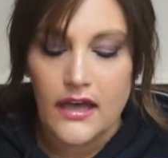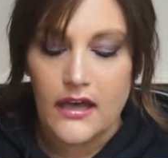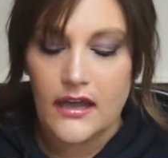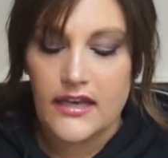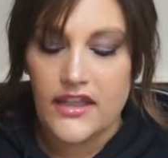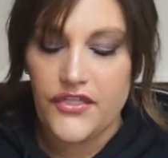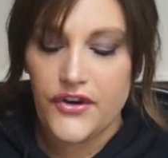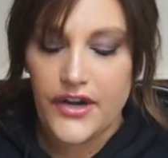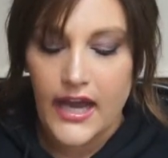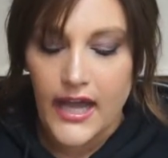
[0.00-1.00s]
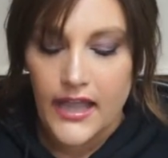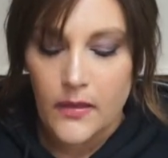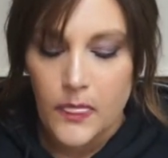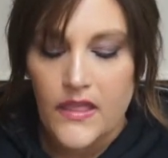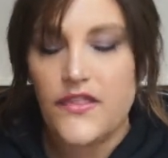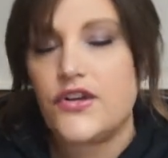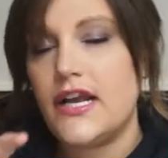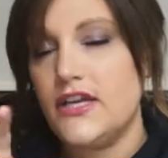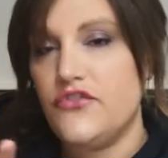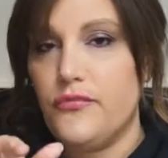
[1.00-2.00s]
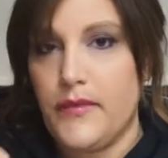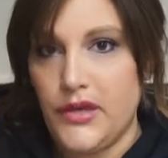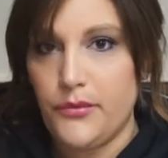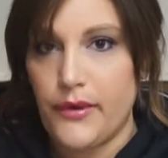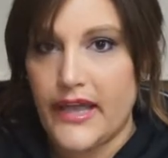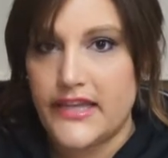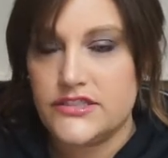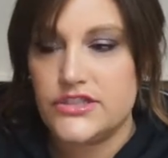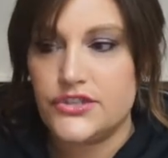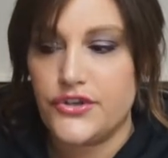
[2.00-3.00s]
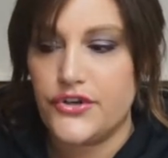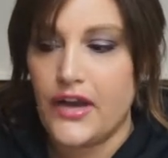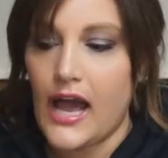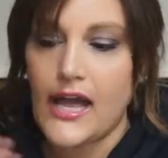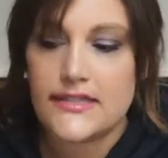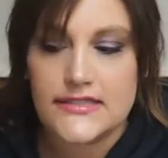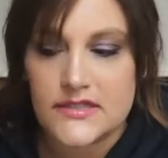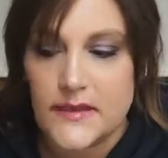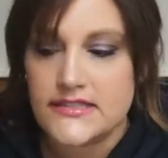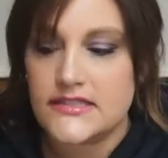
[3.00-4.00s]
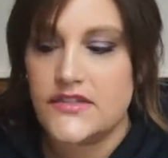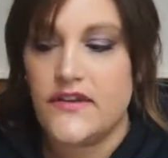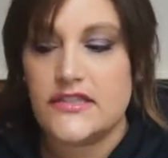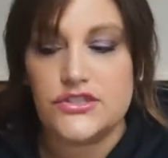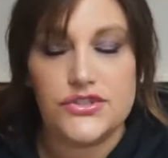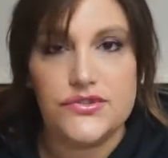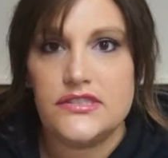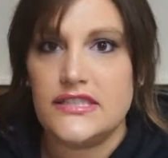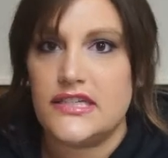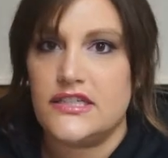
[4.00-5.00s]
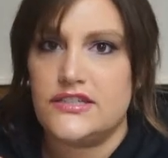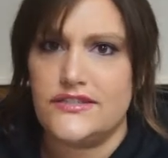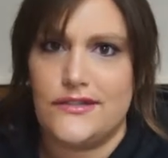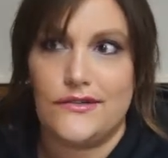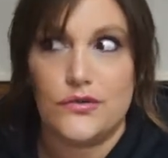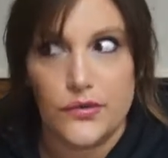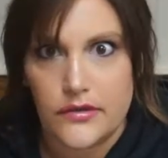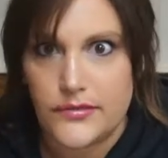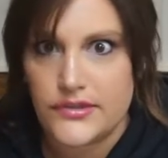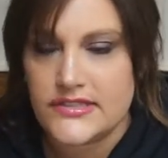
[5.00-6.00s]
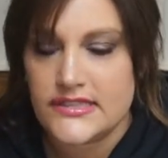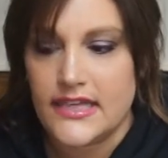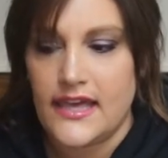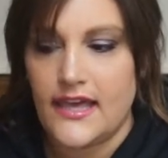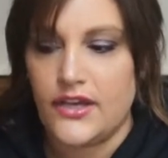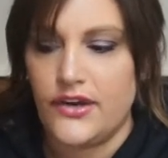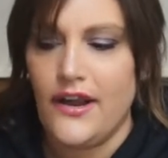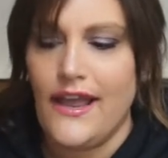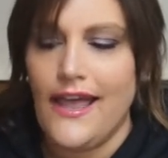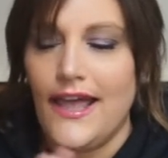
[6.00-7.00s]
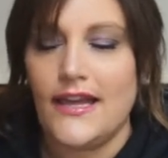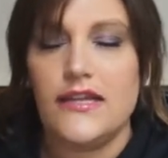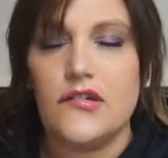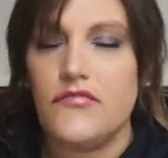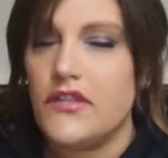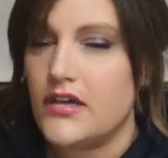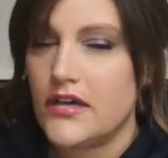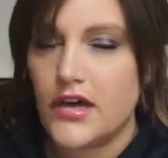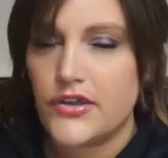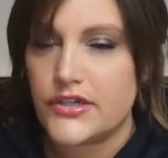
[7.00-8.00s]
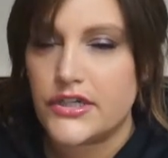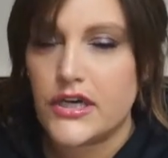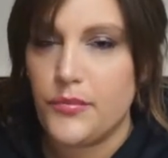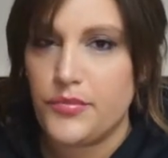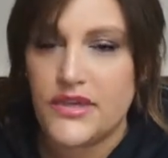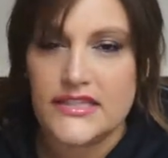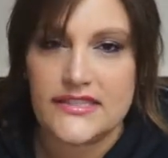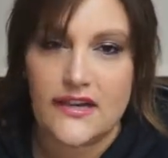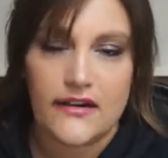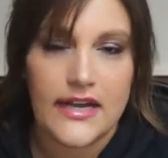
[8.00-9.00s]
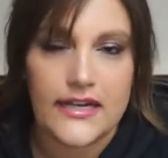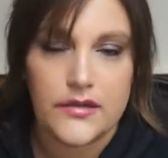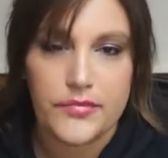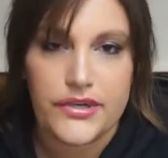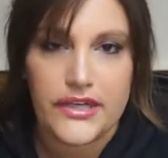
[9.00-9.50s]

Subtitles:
and they're kind of mid-range. They're not as expensive as Nude Sticks or Laura Mercier or any of the other companies that are kind of